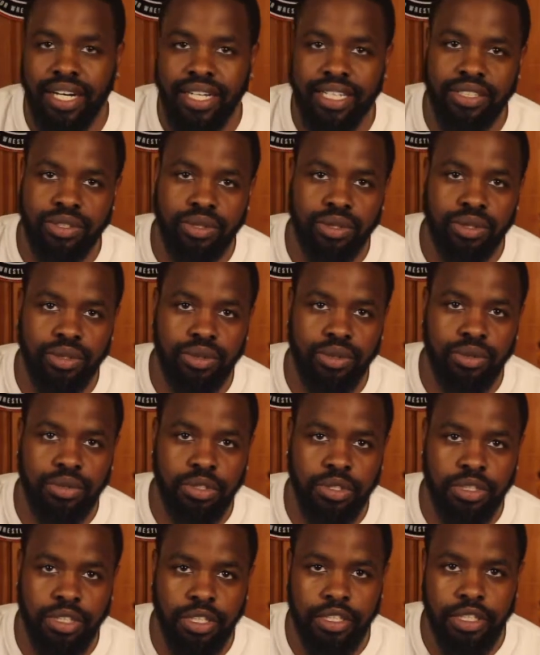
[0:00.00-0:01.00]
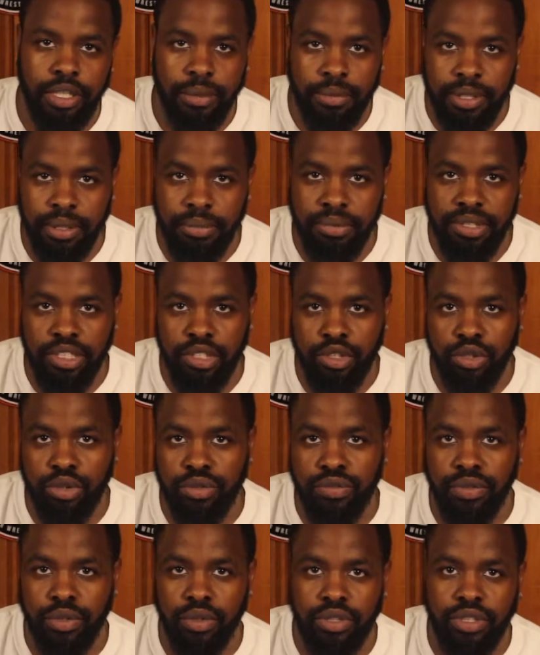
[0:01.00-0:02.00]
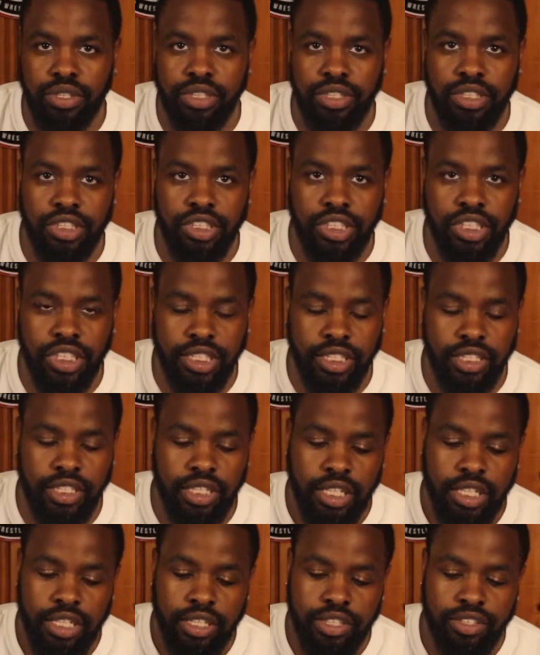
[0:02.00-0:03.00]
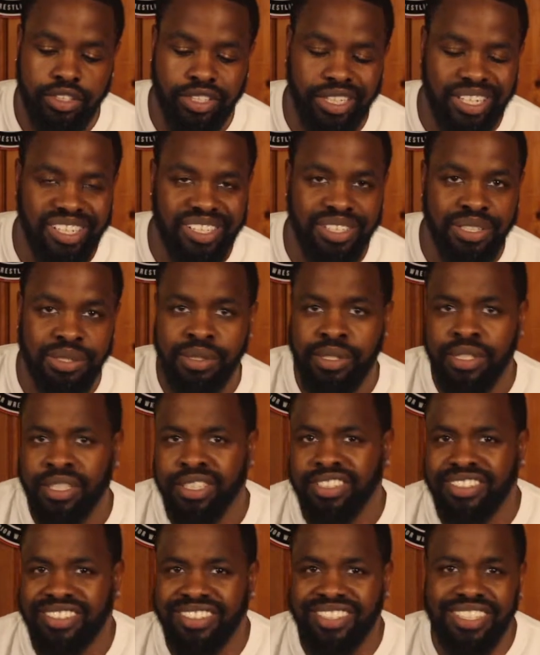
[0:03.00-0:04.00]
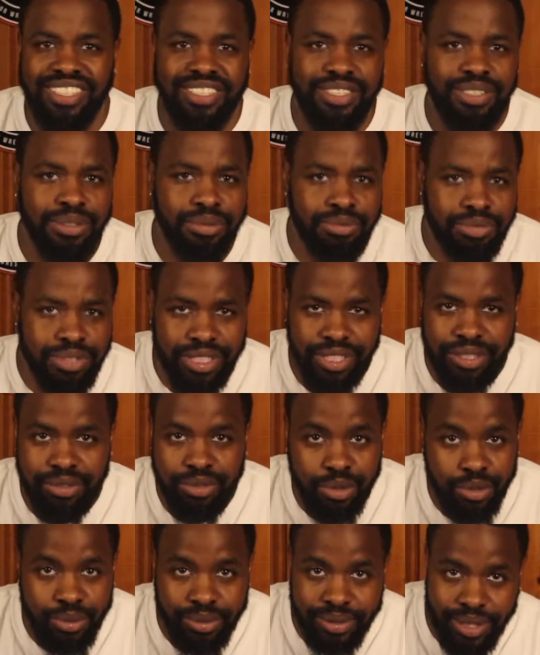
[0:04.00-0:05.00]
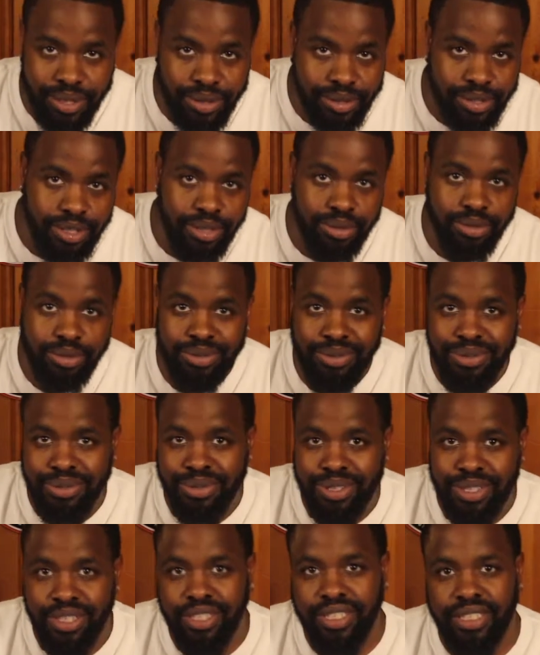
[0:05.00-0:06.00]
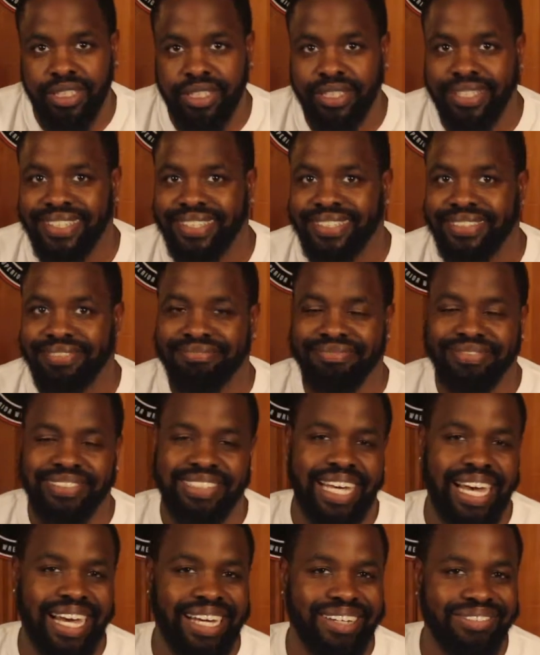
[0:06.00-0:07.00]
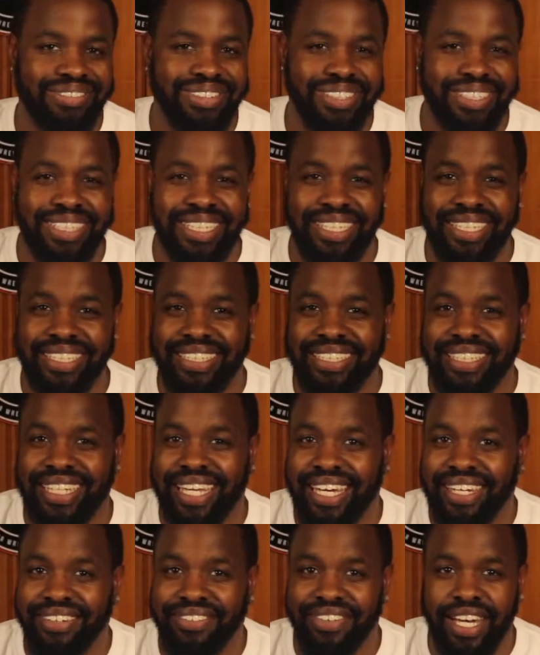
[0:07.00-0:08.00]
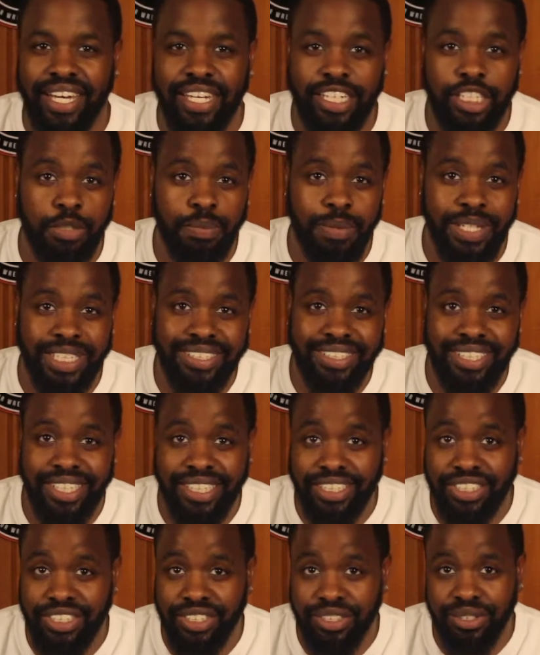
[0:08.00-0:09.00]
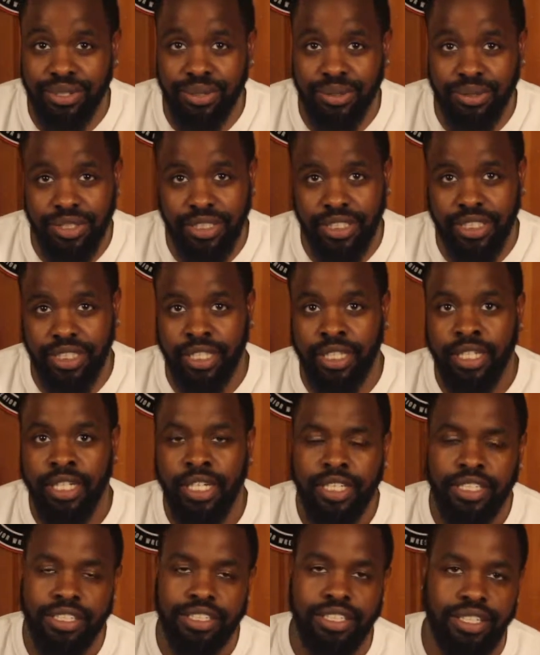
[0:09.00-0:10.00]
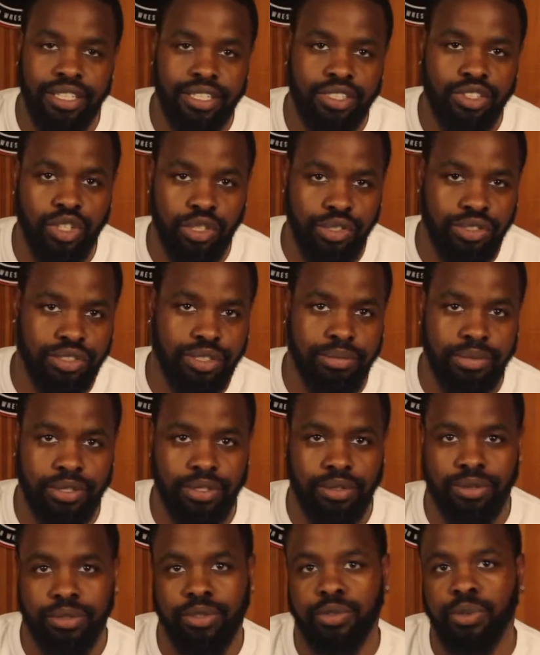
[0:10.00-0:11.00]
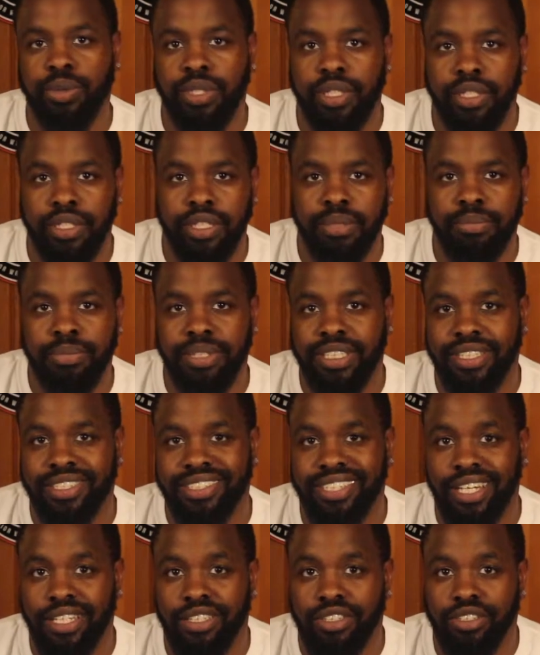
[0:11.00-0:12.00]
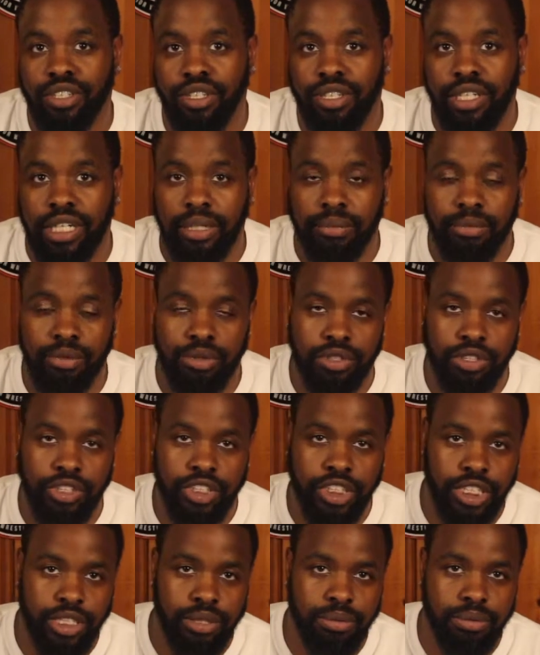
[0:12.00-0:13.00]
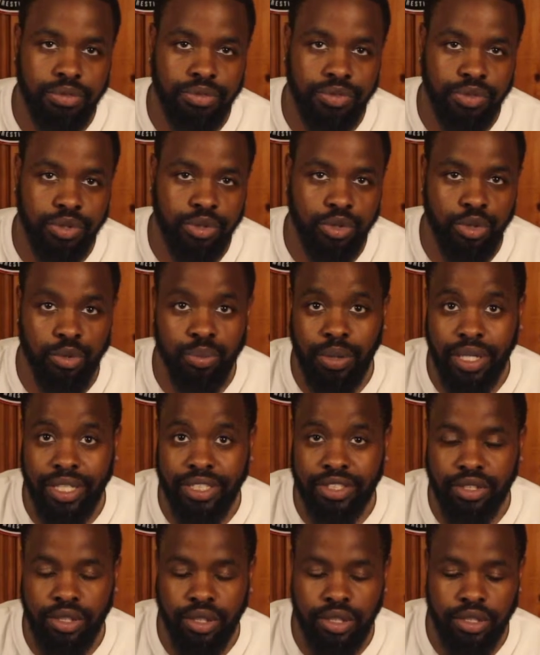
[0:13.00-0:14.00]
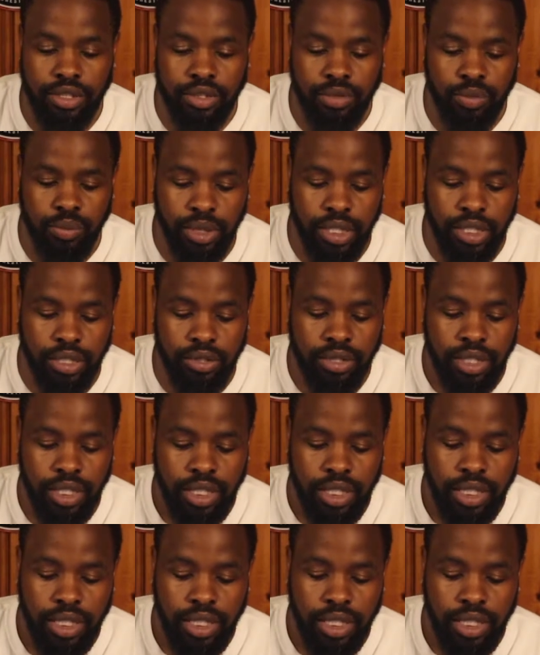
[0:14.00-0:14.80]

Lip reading: introduced to the WWE Universe this year. So, little, new logo, new look. Not really a lot of high expectations going in it. I saw something on Twitter, and because I saw it, I'm going to share it with you. You probably saw it as well.